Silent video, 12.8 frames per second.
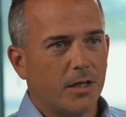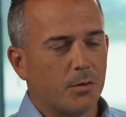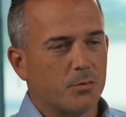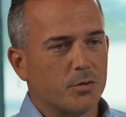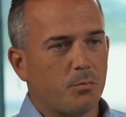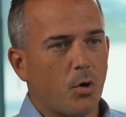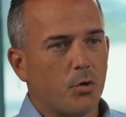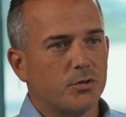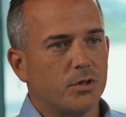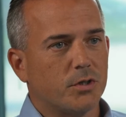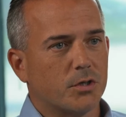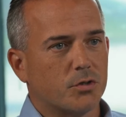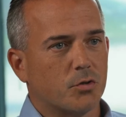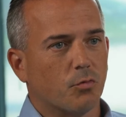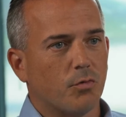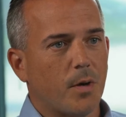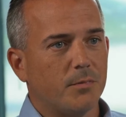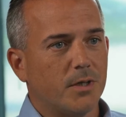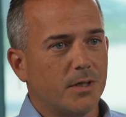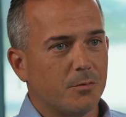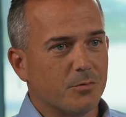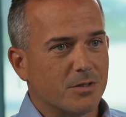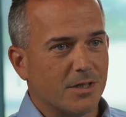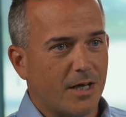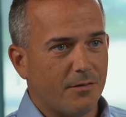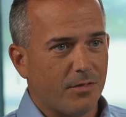there was a post-industrial remnant that
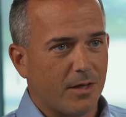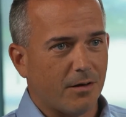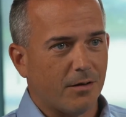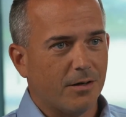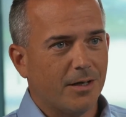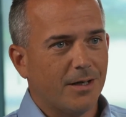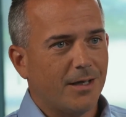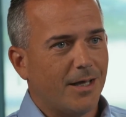was left there.